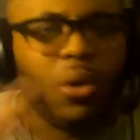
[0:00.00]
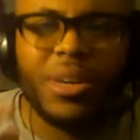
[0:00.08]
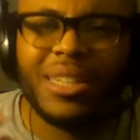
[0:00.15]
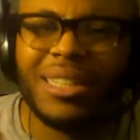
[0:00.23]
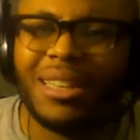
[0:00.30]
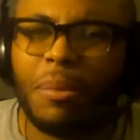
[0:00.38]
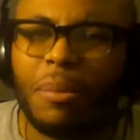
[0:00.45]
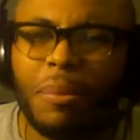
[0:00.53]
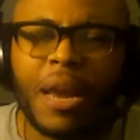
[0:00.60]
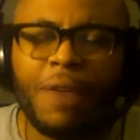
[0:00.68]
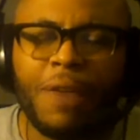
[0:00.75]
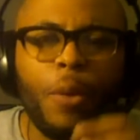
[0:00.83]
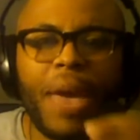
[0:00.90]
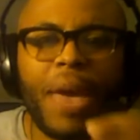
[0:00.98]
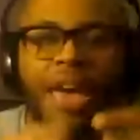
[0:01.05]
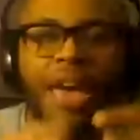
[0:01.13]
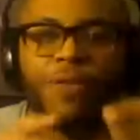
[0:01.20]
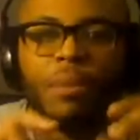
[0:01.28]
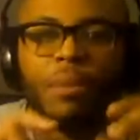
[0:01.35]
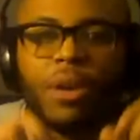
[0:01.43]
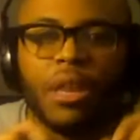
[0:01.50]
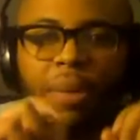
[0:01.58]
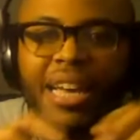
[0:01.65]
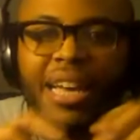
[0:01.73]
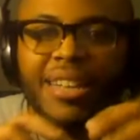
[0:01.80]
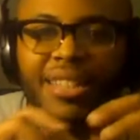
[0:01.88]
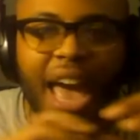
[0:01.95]
on this a little, but I feel bad for the brother
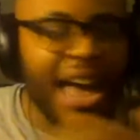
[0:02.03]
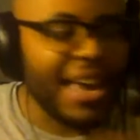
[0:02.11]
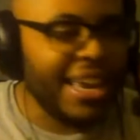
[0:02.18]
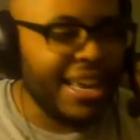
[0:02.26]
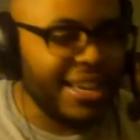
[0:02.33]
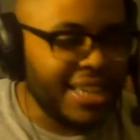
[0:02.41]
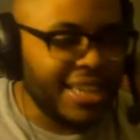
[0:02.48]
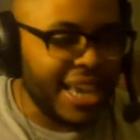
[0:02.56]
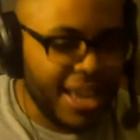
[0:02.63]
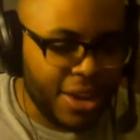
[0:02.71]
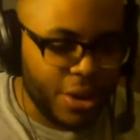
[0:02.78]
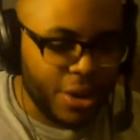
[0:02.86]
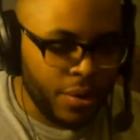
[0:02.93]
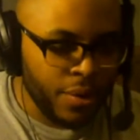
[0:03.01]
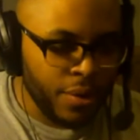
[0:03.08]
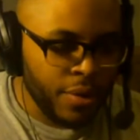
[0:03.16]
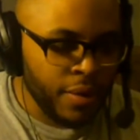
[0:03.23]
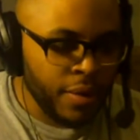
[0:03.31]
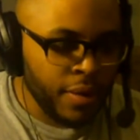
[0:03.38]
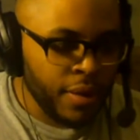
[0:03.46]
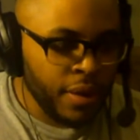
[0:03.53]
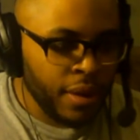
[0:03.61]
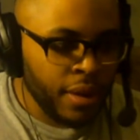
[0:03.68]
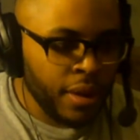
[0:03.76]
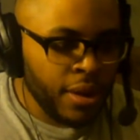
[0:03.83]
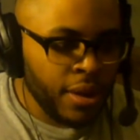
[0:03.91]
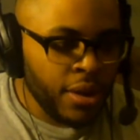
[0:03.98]
because I can tell
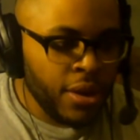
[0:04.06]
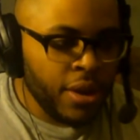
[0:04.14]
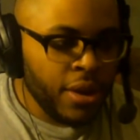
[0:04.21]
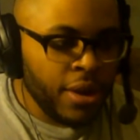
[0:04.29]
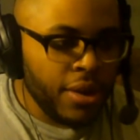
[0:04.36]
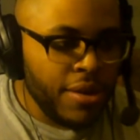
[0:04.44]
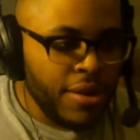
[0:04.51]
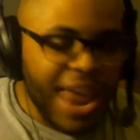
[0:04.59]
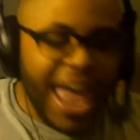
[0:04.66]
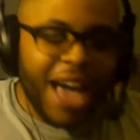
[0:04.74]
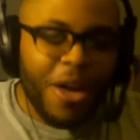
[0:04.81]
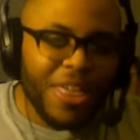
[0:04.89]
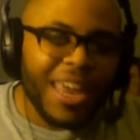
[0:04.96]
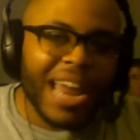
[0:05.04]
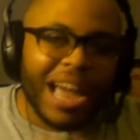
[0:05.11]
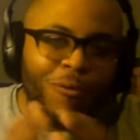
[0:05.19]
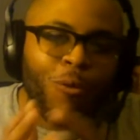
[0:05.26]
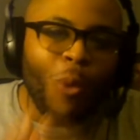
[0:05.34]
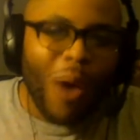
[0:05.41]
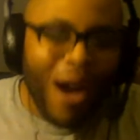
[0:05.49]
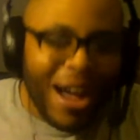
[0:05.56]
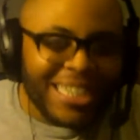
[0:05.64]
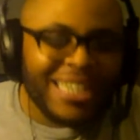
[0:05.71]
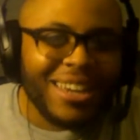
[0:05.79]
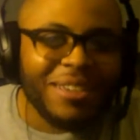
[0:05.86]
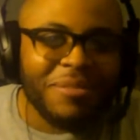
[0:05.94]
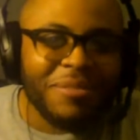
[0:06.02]
now that I've watched
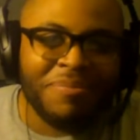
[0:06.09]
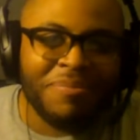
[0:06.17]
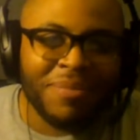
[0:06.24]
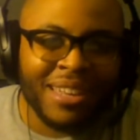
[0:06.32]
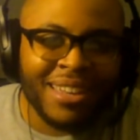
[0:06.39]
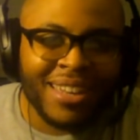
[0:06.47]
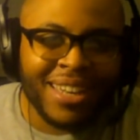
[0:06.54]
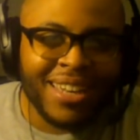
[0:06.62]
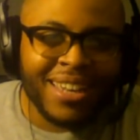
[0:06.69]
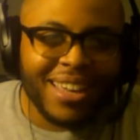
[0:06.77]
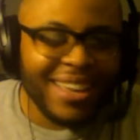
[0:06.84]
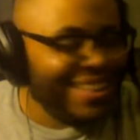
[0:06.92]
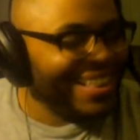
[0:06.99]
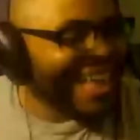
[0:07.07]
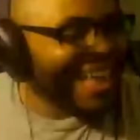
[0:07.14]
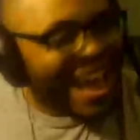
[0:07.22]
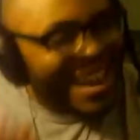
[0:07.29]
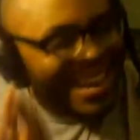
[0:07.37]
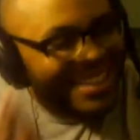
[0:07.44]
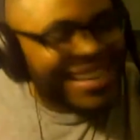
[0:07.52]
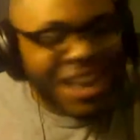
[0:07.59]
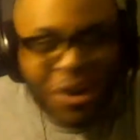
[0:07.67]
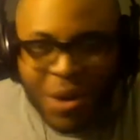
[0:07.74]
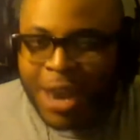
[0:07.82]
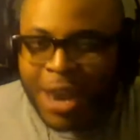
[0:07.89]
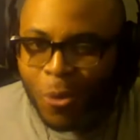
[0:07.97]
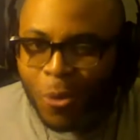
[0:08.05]
him, I can tell
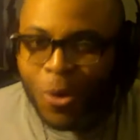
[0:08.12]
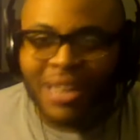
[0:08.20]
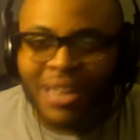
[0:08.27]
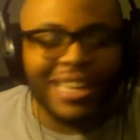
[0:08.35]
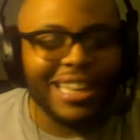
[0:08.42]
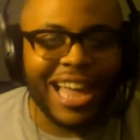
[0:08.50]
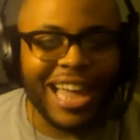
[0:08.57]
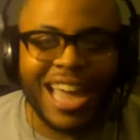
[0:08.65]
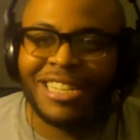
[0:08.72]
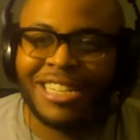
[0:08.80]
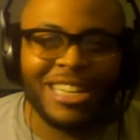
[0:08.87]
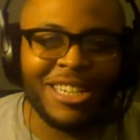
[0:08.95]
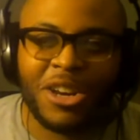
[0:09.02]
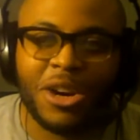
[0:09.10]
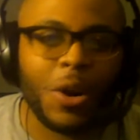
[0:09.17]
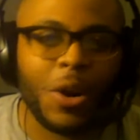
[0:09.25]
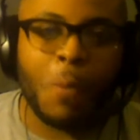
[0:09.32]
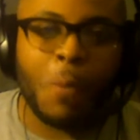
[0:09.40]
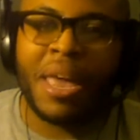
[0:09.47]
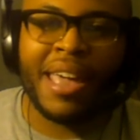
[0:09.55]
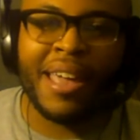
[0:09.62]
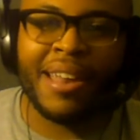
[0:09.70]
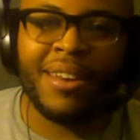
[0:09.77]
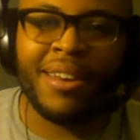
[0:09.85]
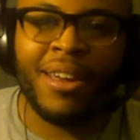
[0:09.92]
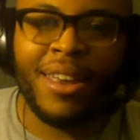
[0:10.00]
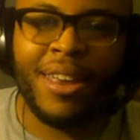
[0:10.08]
he really likes this girl, man.
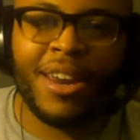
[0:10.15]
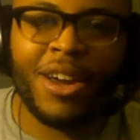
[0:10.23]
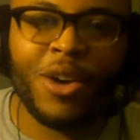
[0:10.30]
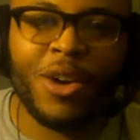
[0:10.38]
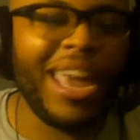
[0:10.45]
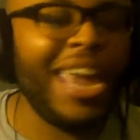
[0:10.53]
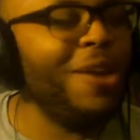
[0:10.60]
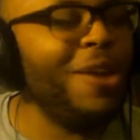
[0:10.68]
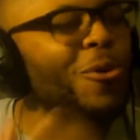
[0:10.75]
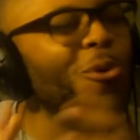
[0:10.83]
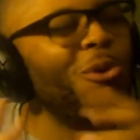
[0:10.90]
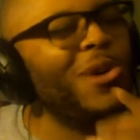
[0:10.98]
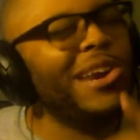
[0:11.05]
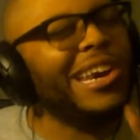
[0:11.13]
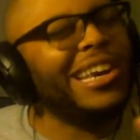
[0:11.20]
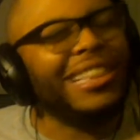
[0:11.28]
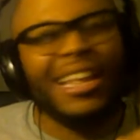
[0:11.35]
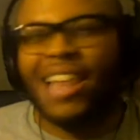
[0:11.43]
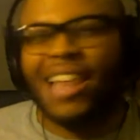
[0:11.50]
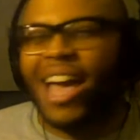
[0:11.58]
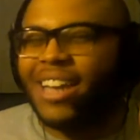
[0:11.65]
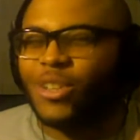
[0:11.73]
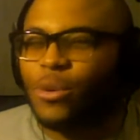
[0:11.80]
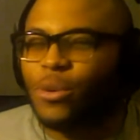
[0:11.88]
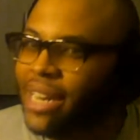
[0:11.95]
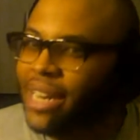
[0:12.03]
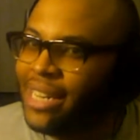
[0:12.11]
You know, he really likes her.
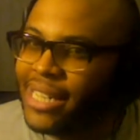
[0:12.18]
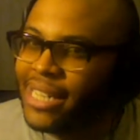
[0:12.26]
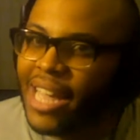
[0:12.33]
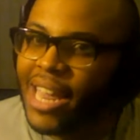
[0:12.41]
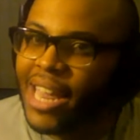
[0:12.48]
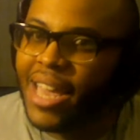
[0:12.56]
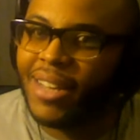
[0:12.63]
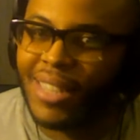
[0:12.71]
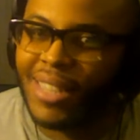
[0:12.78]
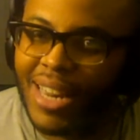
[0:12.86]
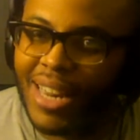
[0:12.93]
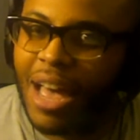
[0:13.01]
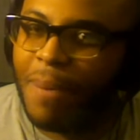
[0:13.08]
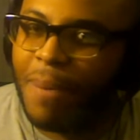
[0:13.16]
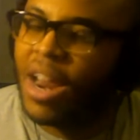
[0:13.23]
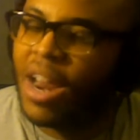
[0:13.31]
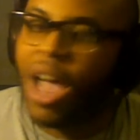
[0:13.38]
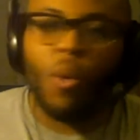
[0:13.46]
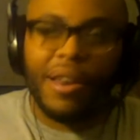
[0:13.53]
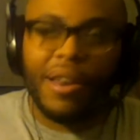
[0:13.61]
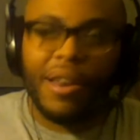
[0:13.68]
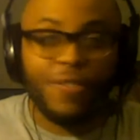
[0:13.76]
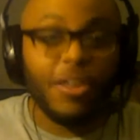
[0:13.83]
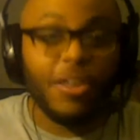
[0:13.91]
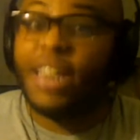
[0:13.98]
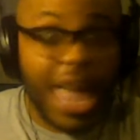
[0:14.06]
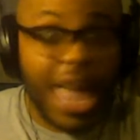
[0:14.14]
When he said that innocent comment, I wasn't
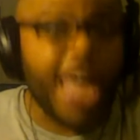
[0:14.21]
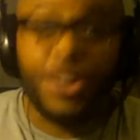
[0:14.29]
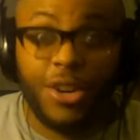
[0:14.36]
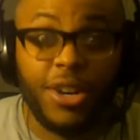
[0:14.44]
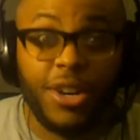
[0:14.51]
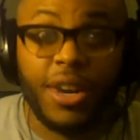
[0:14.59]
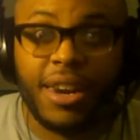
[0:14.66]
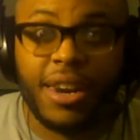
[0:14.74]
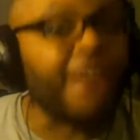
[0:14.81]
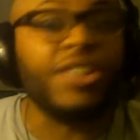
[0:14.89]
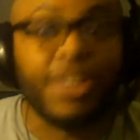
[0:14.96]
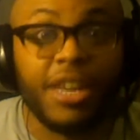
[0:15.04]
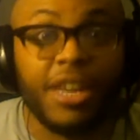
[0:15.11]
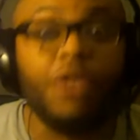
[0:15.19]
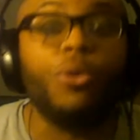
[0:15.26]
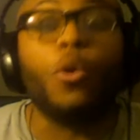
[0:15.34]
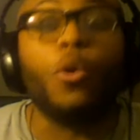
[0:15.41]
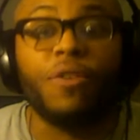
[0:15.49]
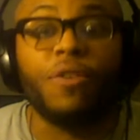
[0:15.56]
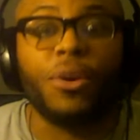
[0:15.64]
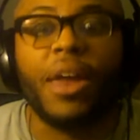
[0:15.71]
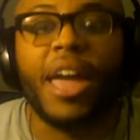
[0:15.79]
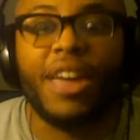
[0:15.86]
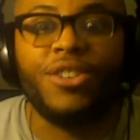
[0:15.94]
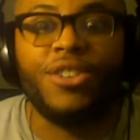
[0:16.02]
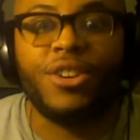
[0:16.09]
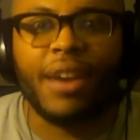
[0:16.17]
feeling that shit, and I still don't feel
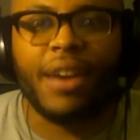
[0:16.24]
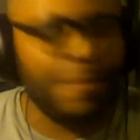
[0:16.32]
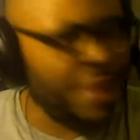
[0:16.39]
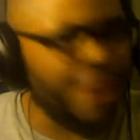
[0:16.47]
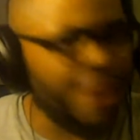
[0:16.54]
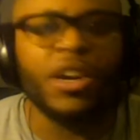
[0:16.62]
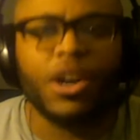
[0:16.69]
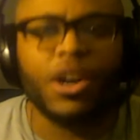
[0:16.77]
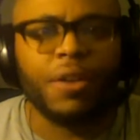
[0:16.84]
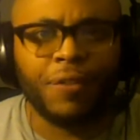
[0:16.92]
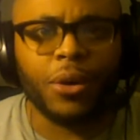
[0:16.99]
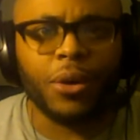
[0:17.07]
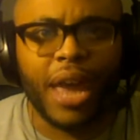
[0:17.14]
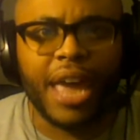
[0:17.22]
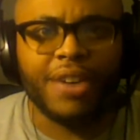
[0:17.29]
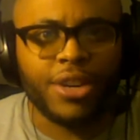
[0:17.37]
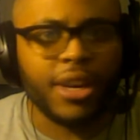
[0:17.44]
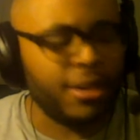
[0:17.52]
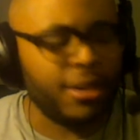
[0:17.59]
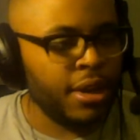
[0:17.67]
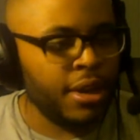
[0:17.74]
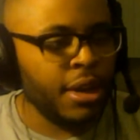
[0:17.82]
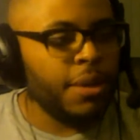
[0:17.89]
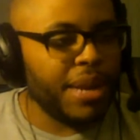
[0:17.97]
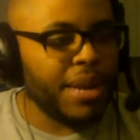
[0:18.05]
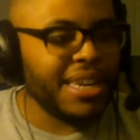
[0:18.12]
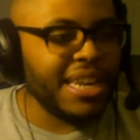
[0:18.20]
that shit. I'm never going to feel that shit.
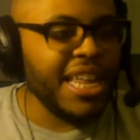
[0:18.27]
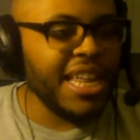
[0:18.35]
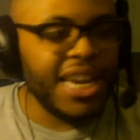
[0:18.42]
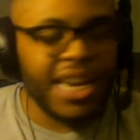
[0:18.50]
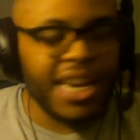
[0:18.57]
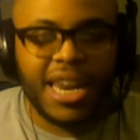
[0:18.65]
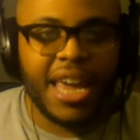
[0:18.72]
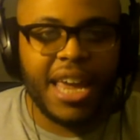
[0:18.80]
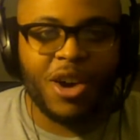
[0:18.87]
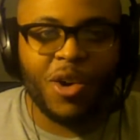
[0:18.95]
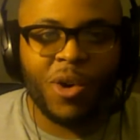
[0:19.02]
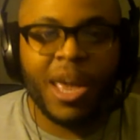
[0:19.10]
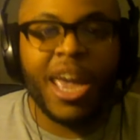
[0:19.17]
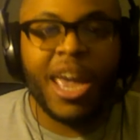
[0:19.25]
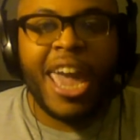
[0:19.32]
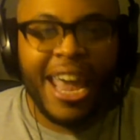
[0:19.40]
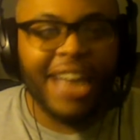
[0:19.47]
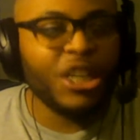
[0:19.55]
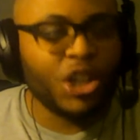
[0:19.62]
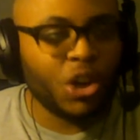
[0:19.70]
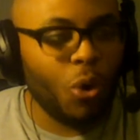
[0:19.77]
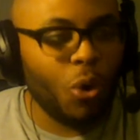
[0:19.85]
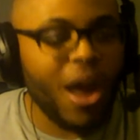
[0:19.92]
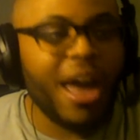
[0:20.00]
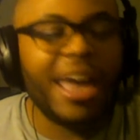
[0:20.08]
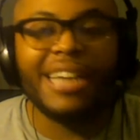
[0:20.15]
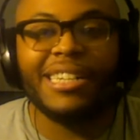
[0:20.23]
But at the end of the day, though, he's
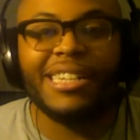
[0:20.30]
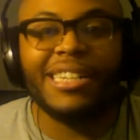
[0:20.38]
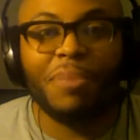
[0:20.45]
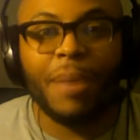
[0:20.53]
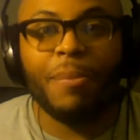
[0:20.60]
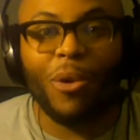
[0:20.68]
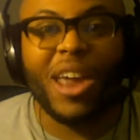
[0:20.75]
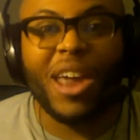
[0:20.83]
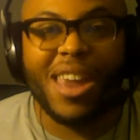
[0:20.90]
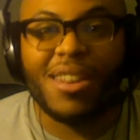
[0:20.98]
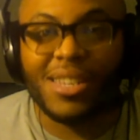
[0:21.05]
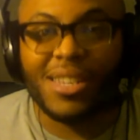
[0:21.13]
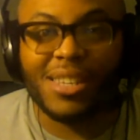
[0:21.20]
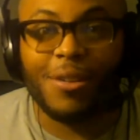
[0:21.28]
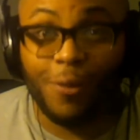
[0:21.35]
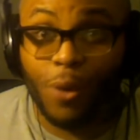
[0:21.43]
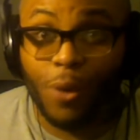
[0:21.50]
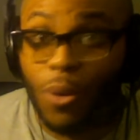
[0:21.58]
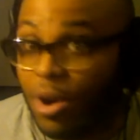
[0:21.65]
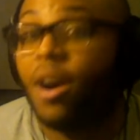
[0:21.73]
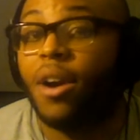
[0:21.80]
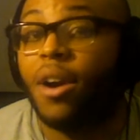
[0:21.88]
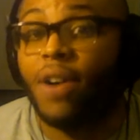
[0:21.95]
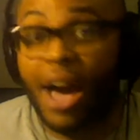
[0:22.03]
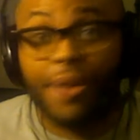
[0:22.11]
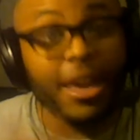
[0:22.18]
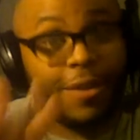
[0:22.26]
trying to be more innocent for her.
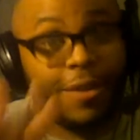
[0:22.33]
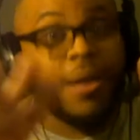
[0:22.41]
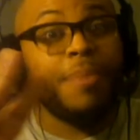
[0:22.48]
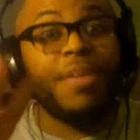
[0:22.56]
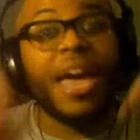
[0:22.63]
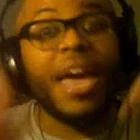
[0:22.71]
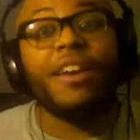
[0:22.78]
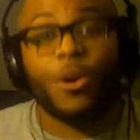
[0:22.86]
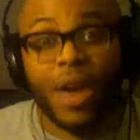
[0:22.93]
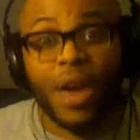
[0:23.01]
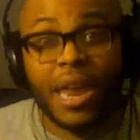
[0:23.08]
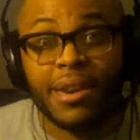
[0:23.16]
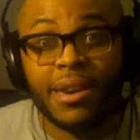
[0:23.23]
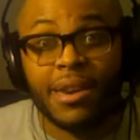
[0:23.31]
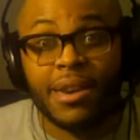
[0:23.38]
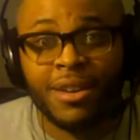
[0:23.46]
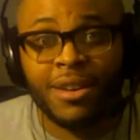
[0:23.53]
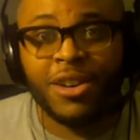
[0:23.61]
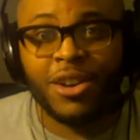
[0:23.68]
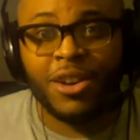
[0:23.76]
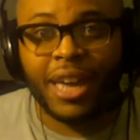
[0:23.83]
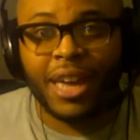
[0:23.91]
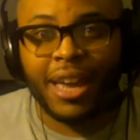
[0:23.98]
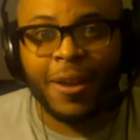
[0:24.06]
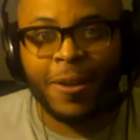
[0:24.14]
I'll give him that credit, okay?